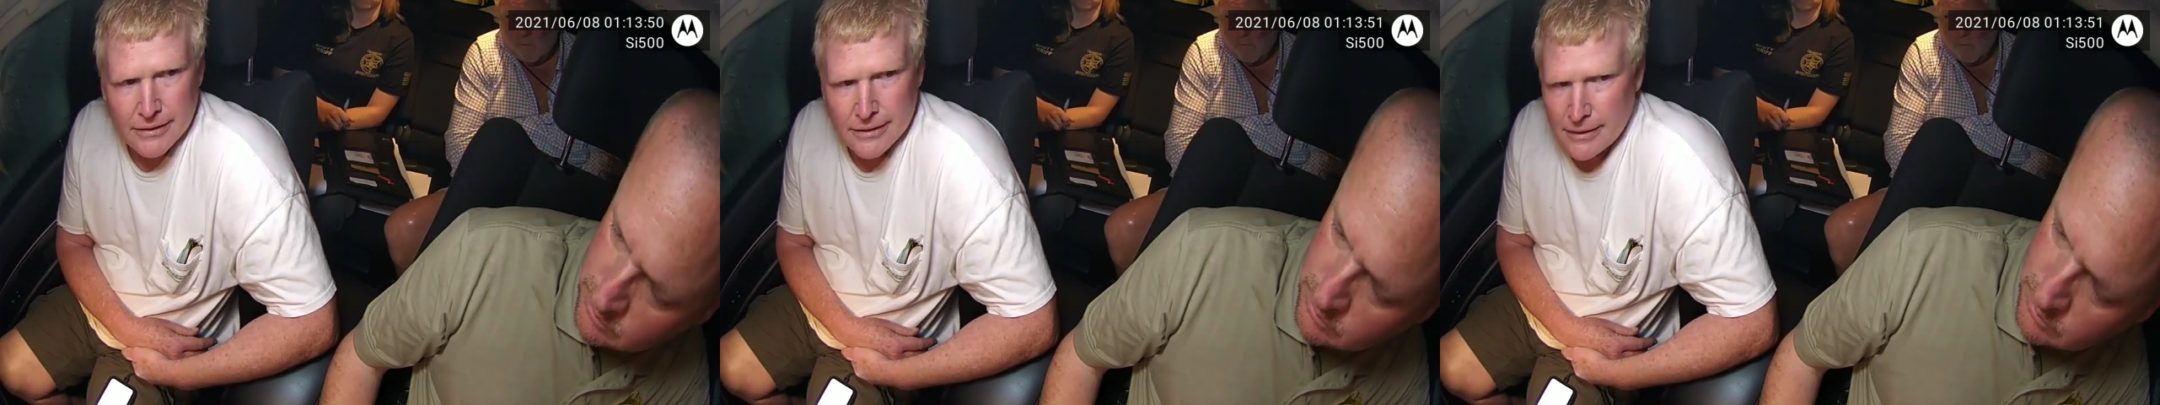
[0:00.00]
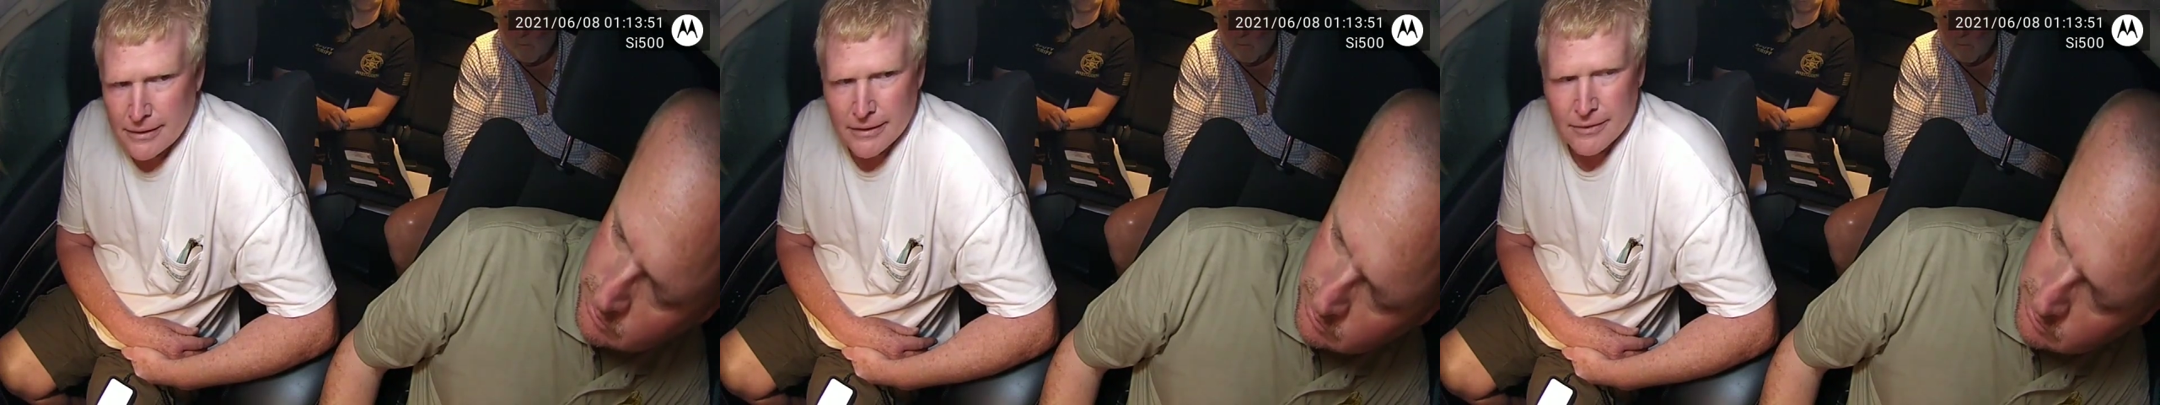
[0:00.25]

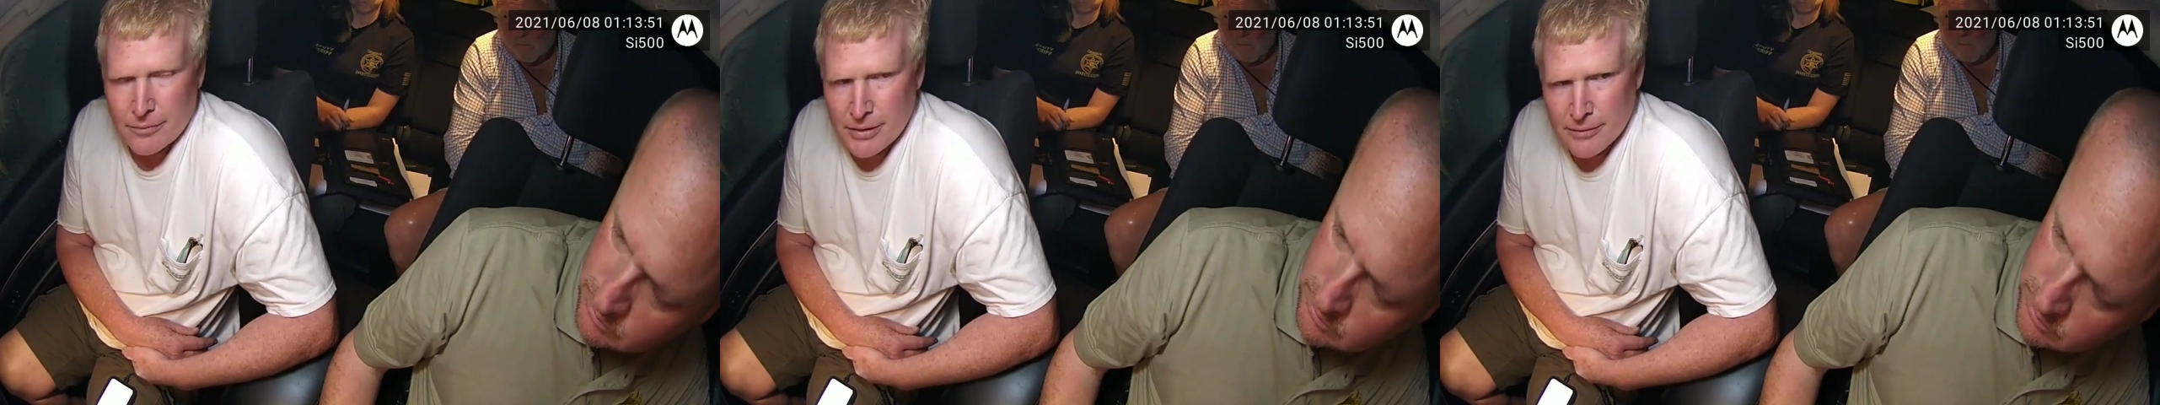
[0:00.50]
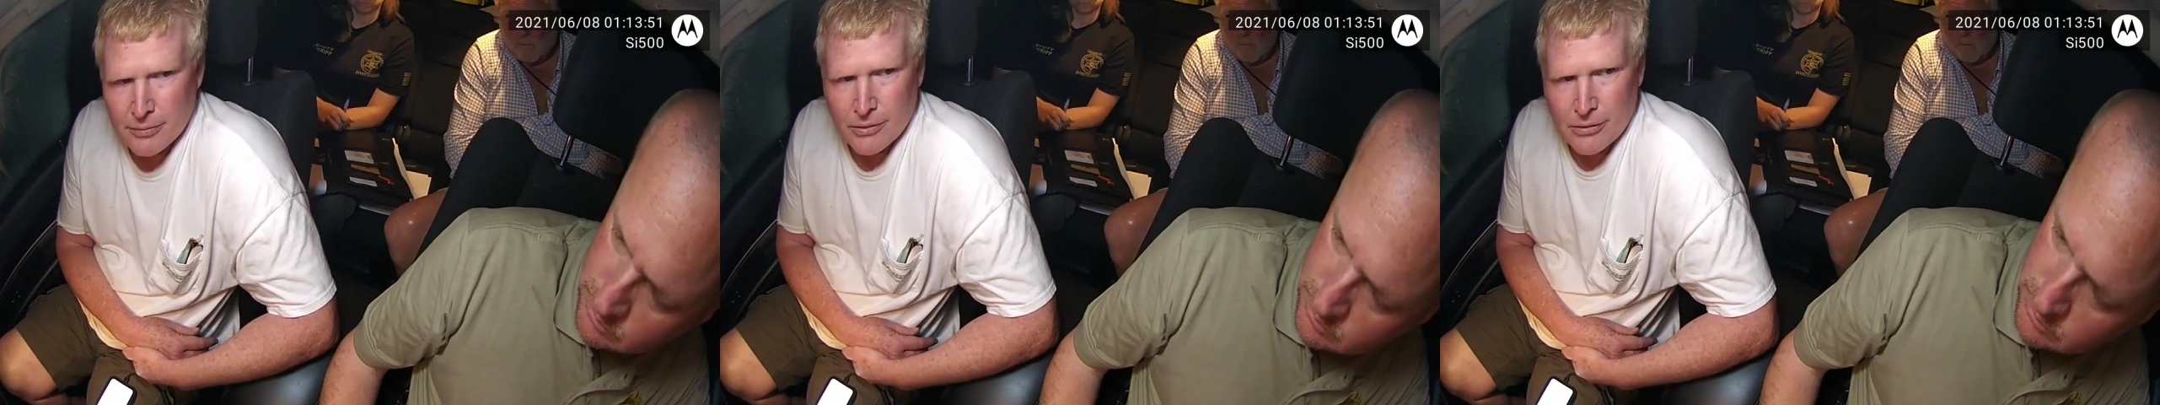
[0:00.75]
any of the
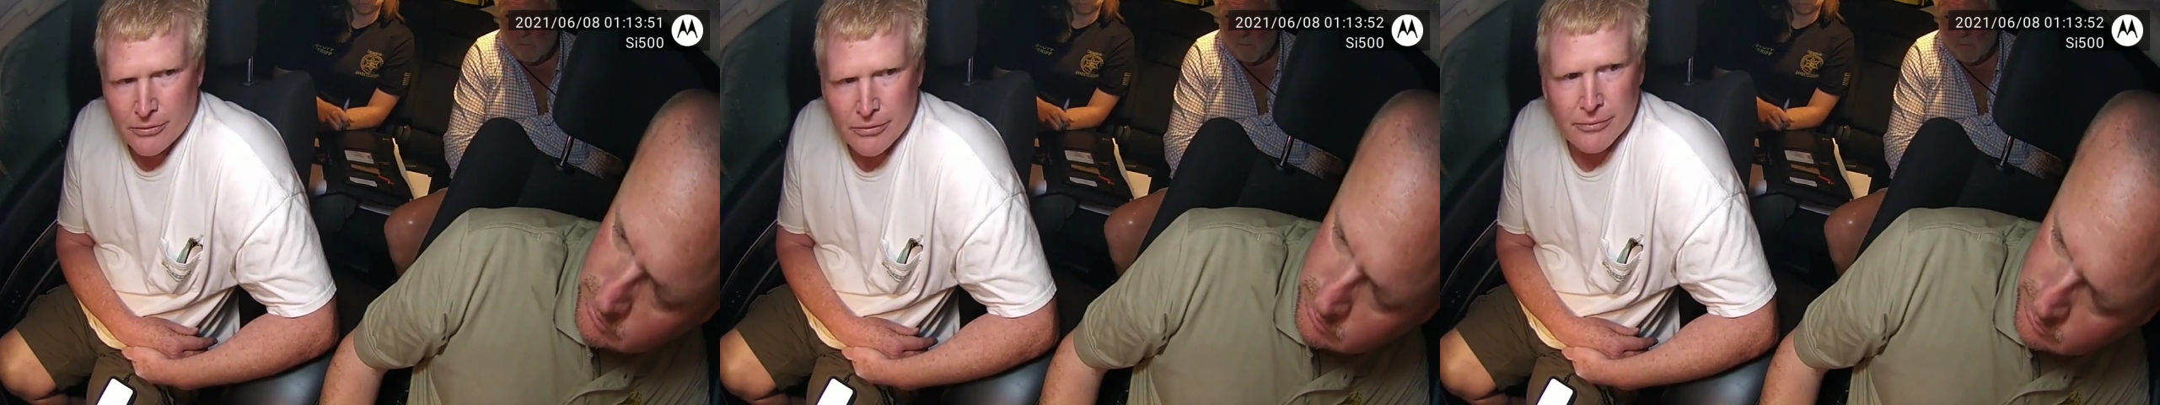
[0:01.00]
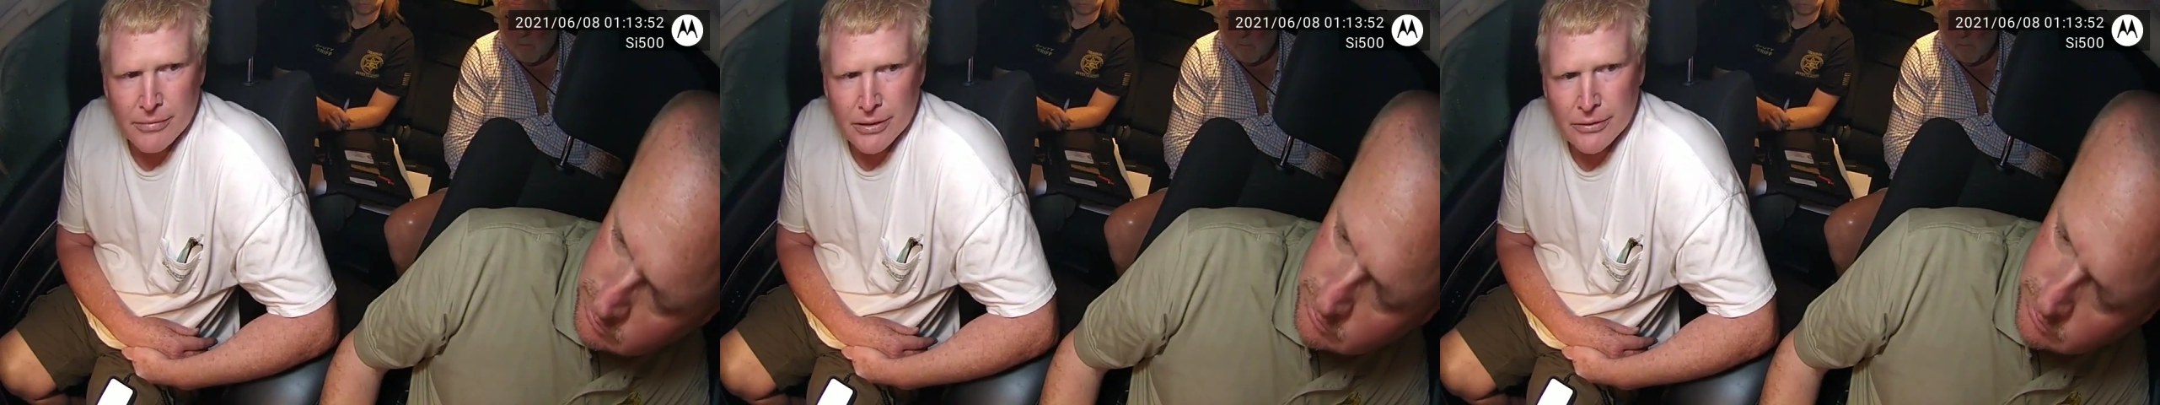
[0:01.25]
people on
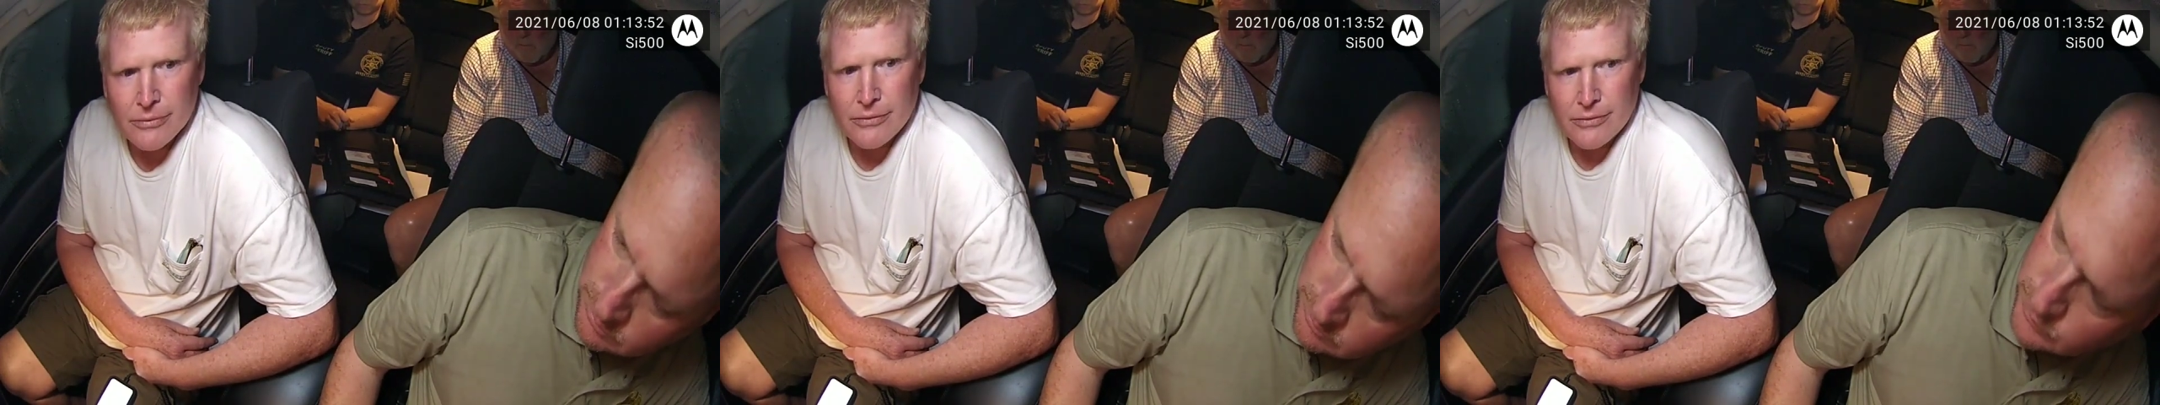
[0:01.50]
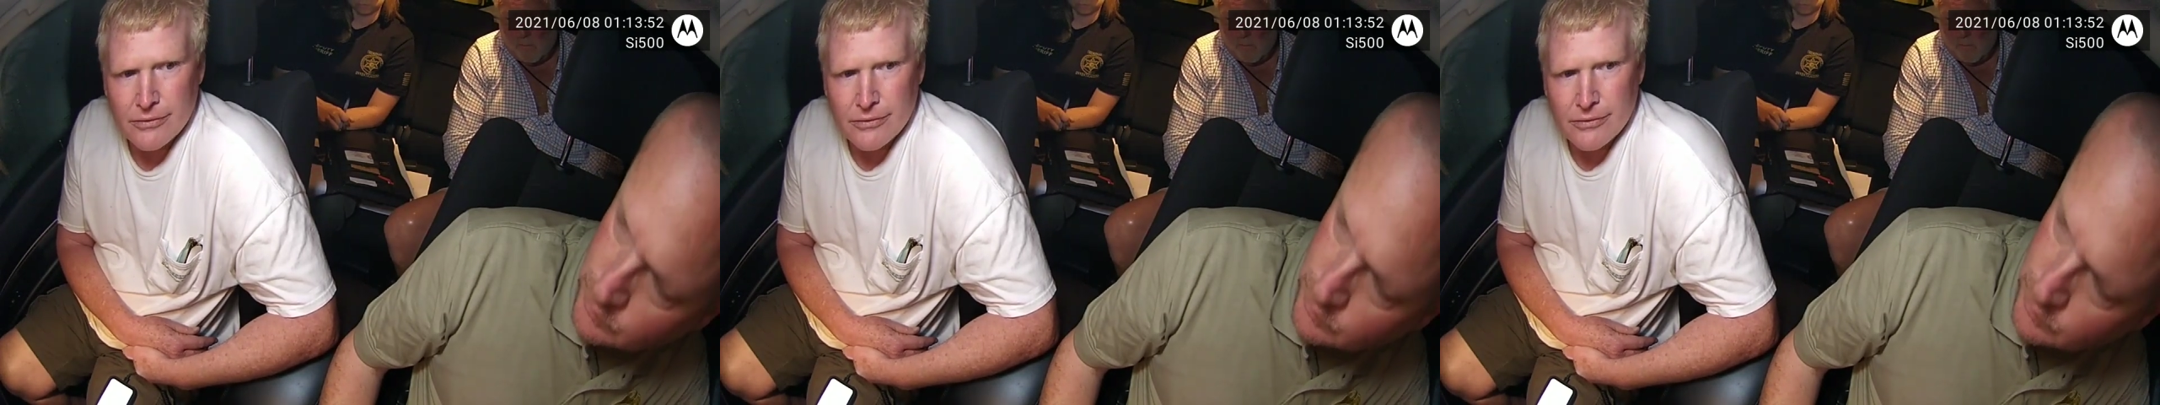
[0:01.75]
the boat